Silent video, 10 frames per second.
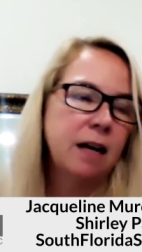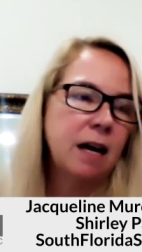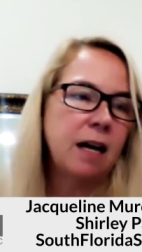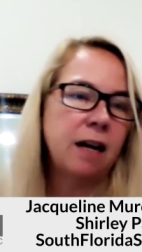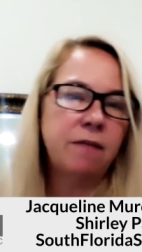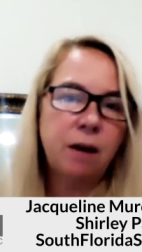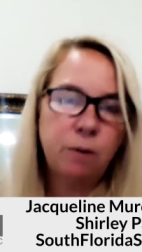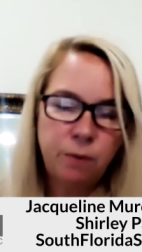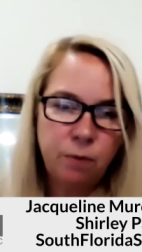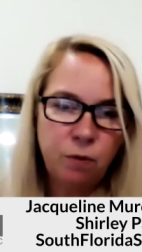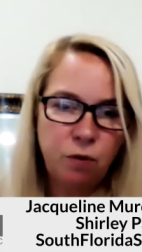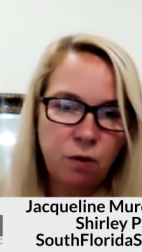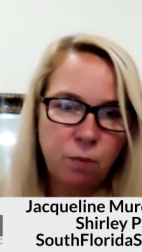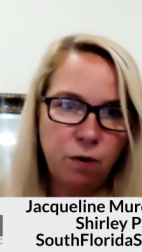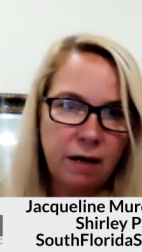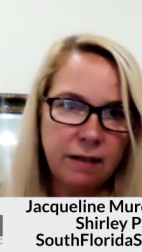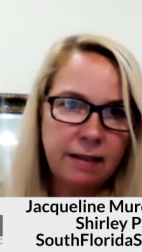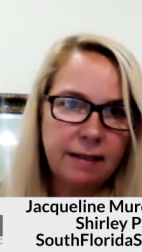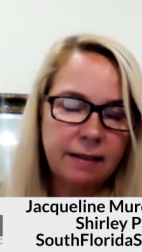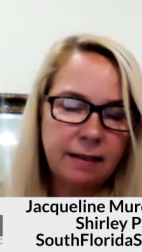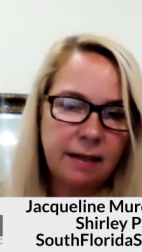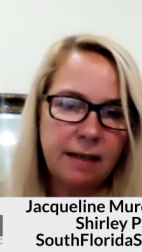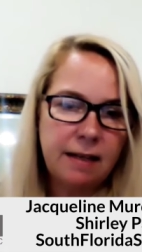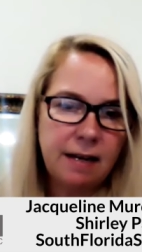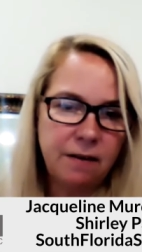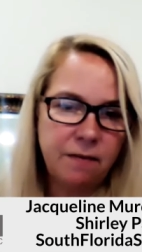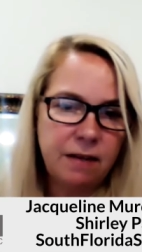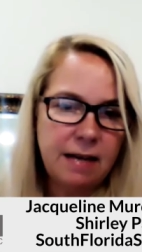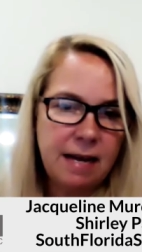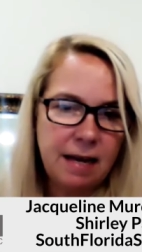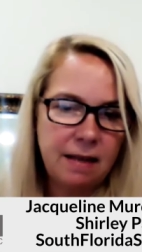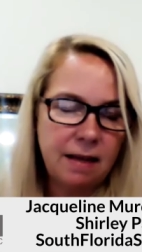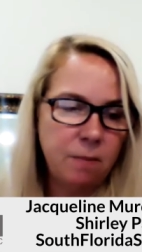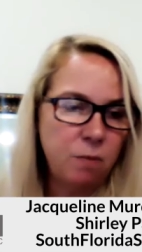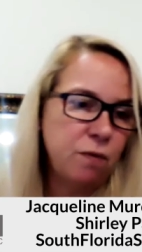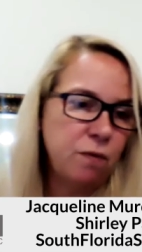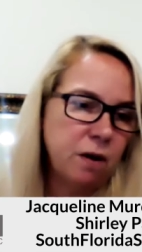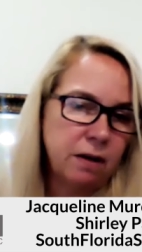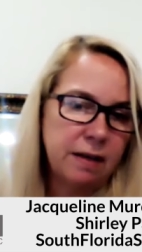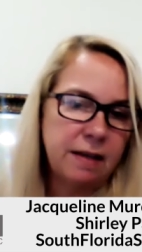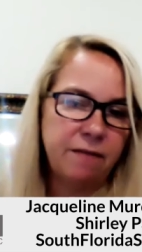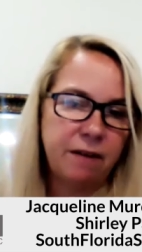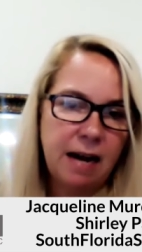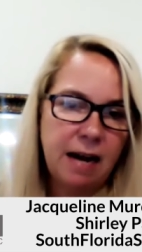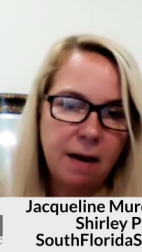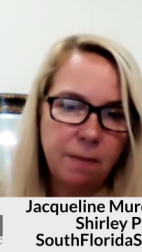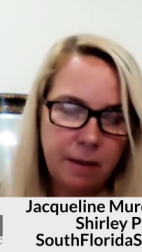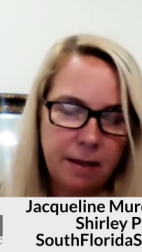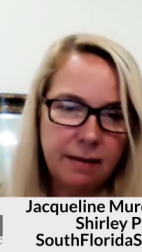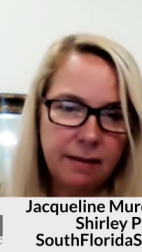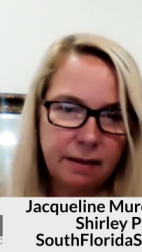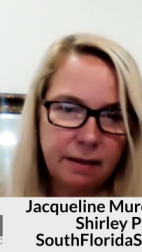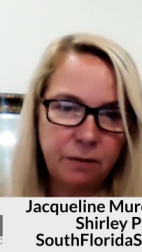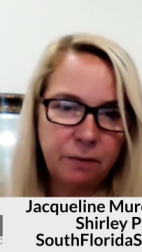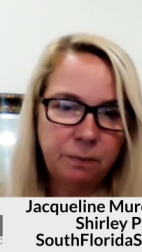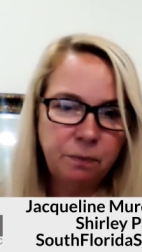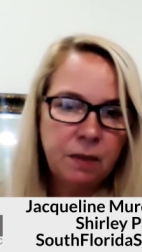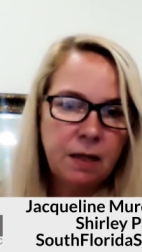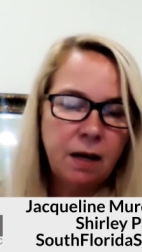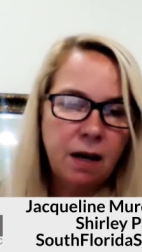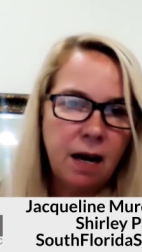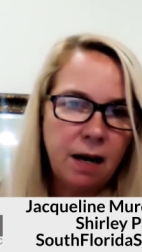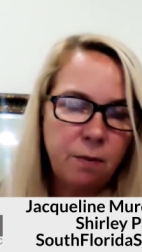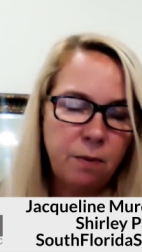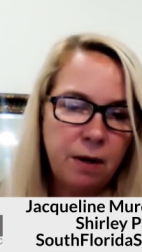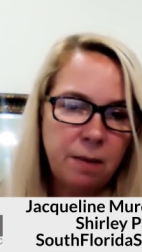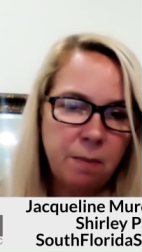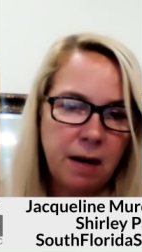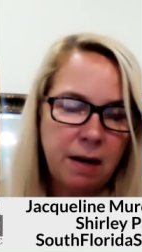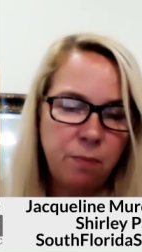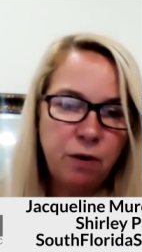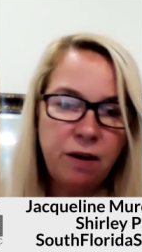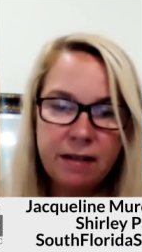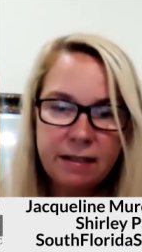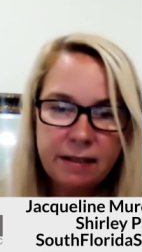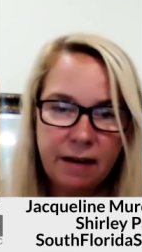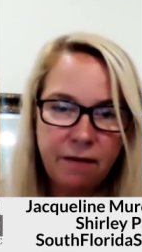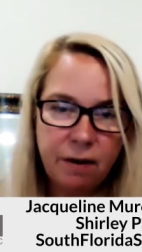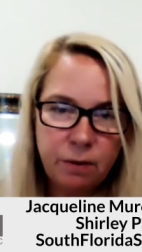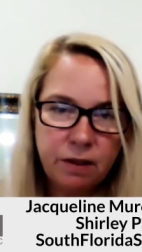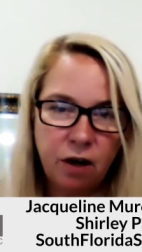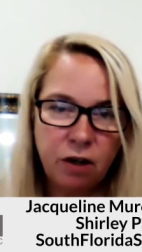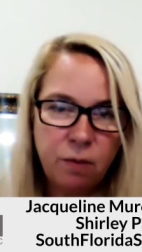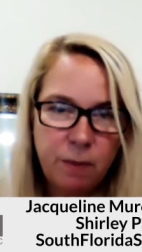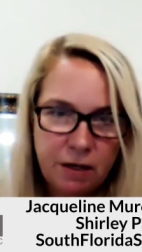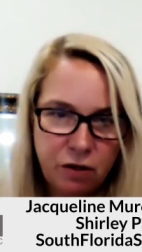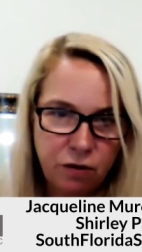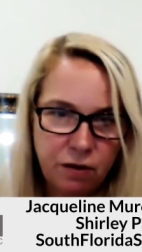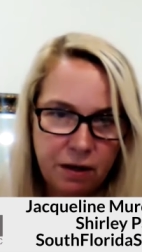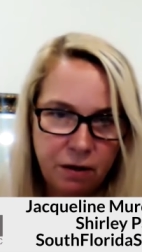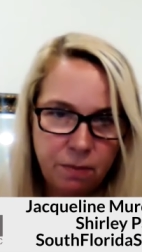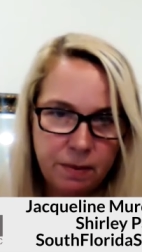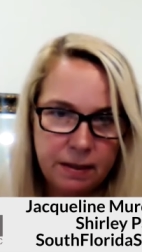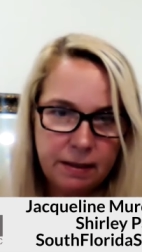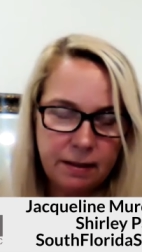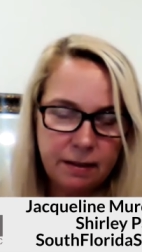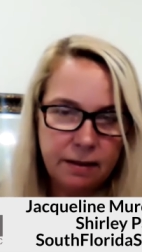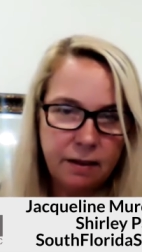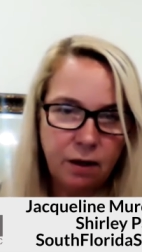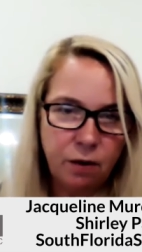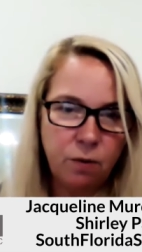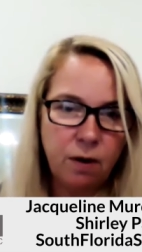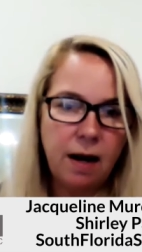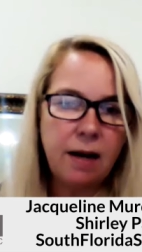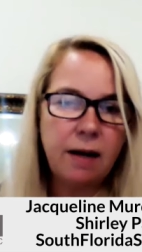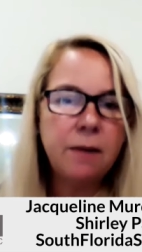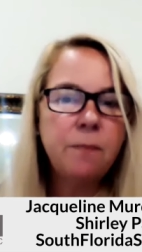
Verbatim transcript: and I've helped them through the process. And at the end of the day, they move on and they're very happy. So, I in my previous life, I was an occupational therapist. So, ah.